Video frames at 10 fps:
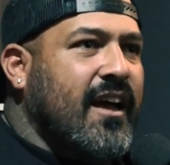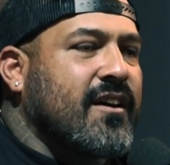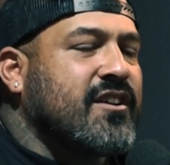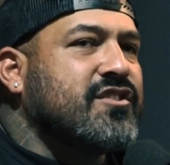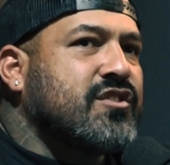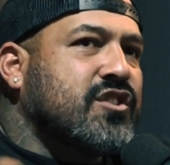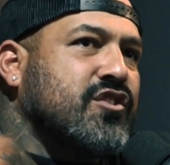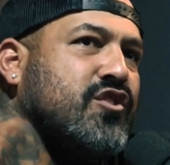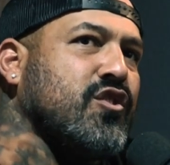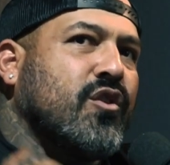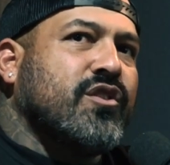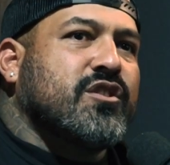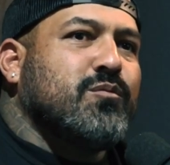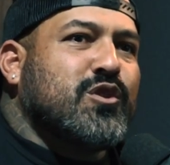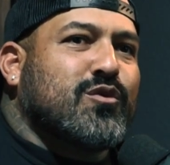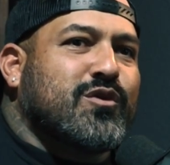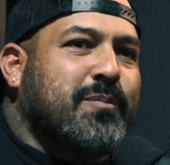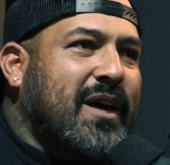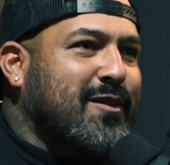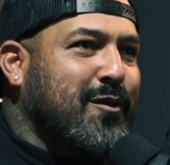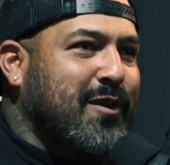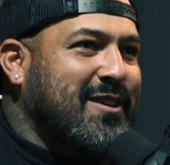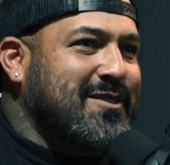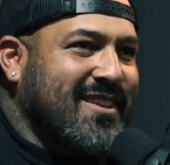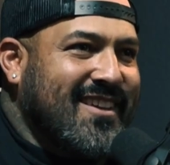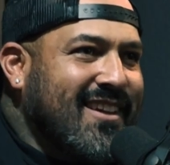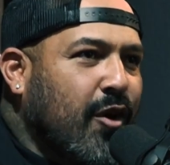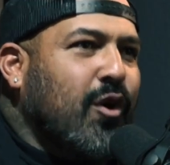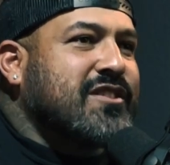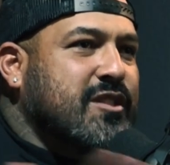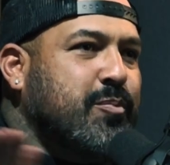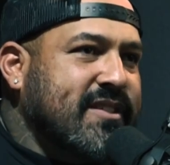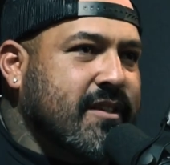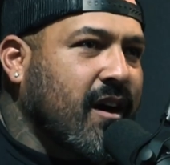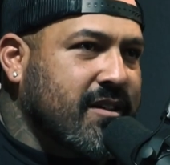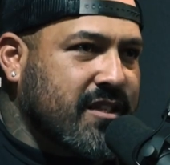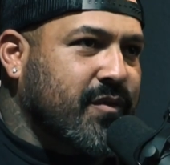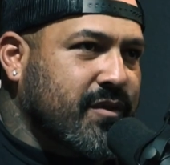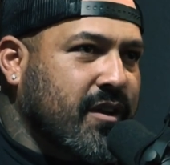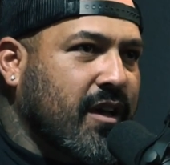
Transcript: Yeah, because there's a mutual respect already, or else it's a pissing contest for